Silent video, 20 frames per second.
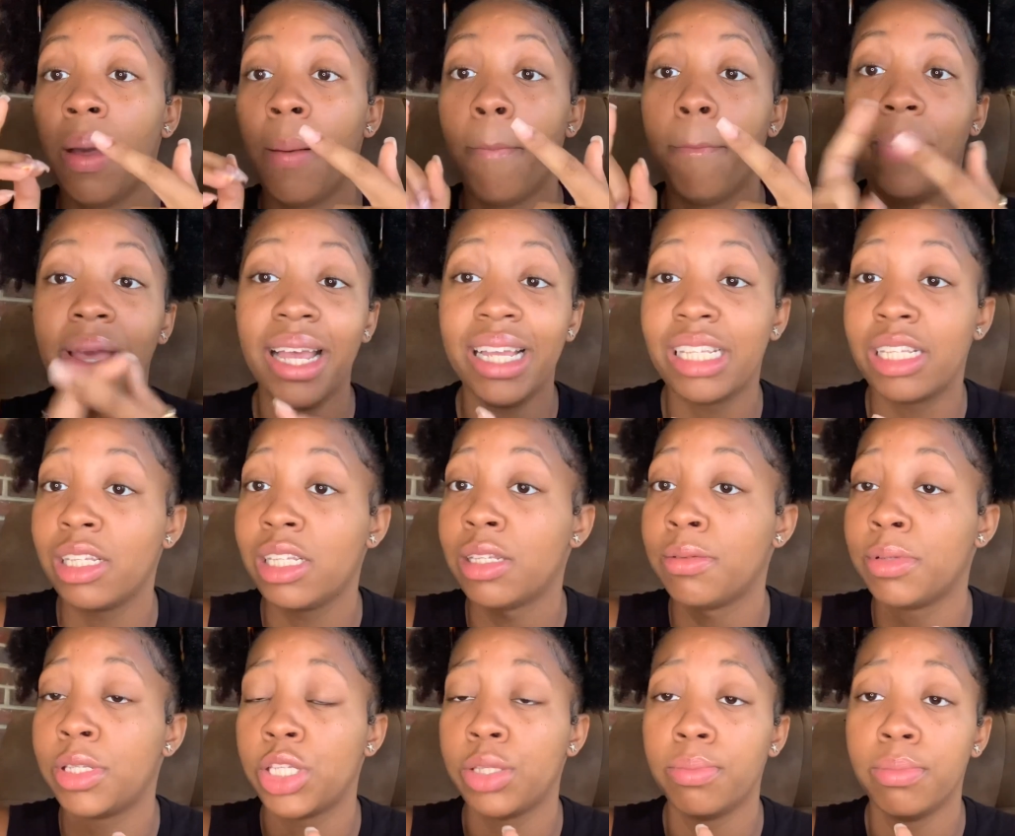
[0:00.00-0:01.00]

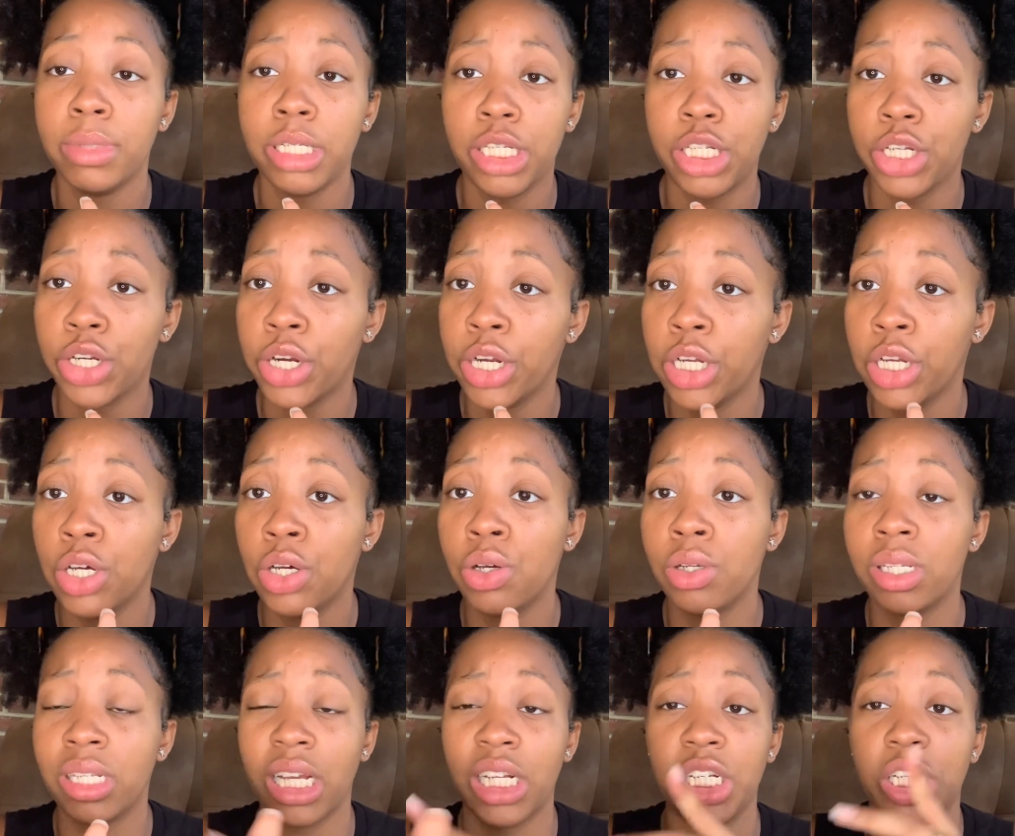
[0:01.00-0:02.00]
business
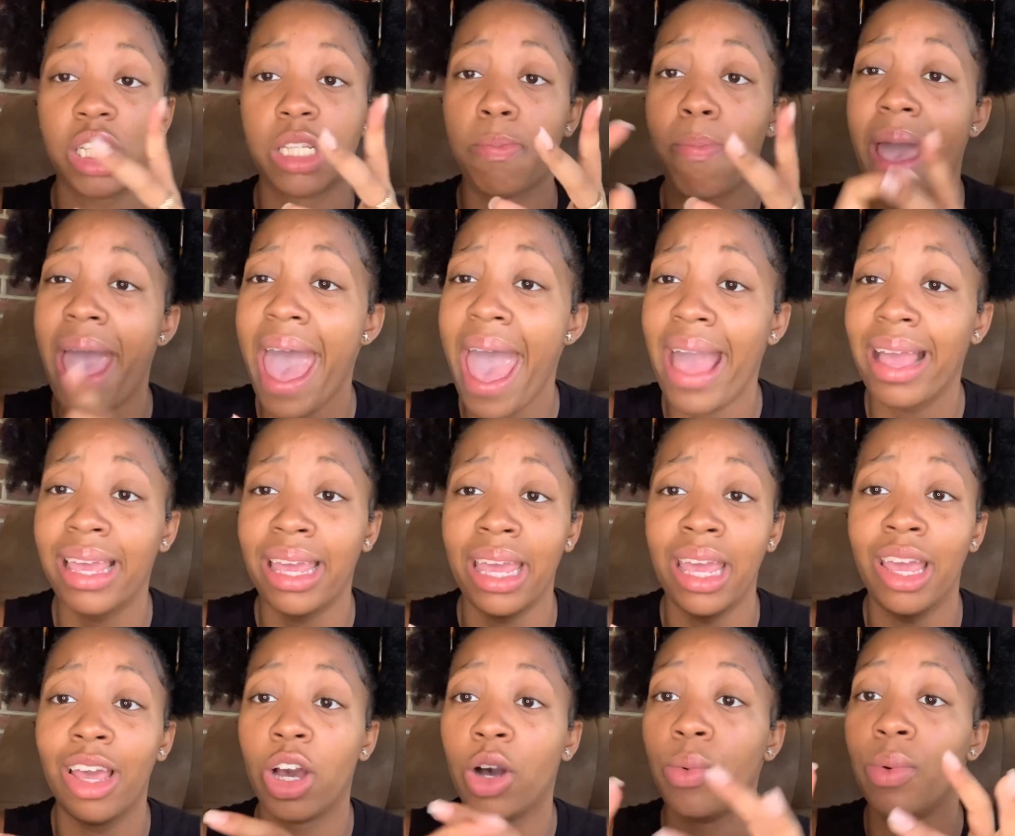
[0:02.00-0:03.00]
materials such as
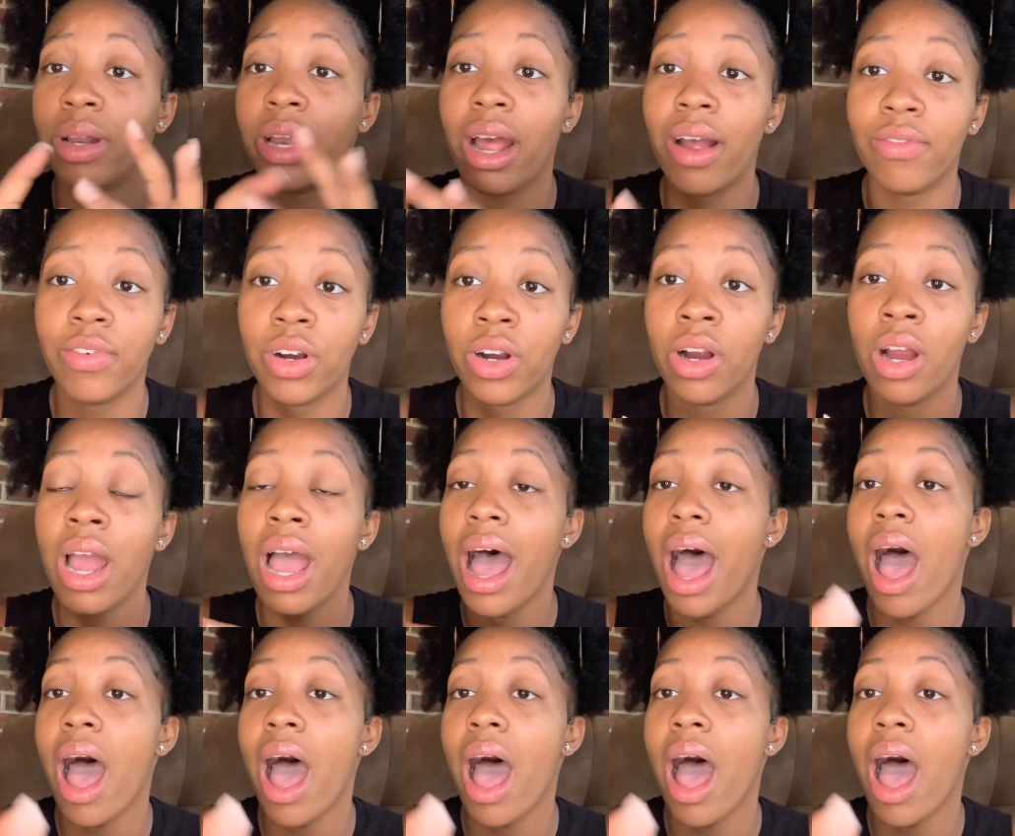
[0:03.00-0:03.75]
packing or whatever.